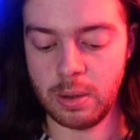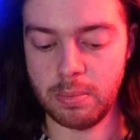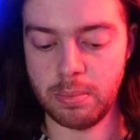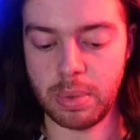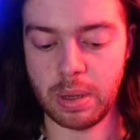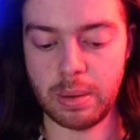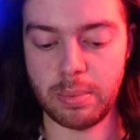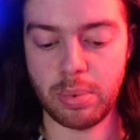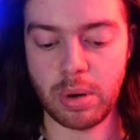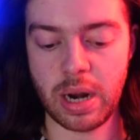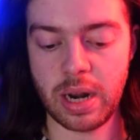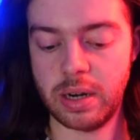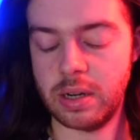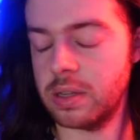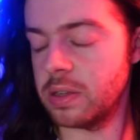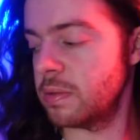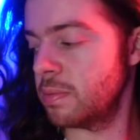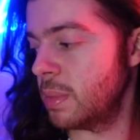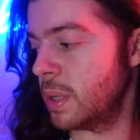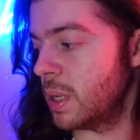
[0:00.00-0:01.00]
but
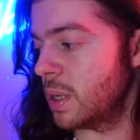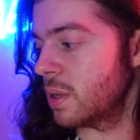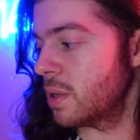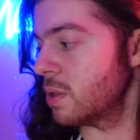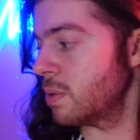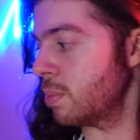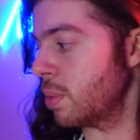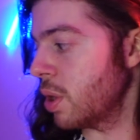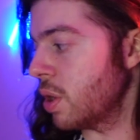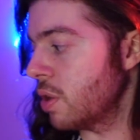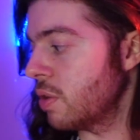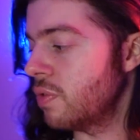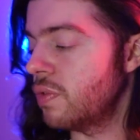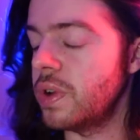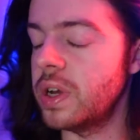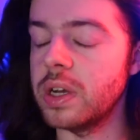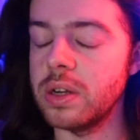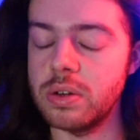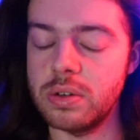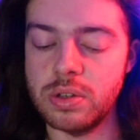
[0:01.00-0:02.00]
practice makes
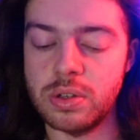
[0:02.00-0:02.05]
perfect.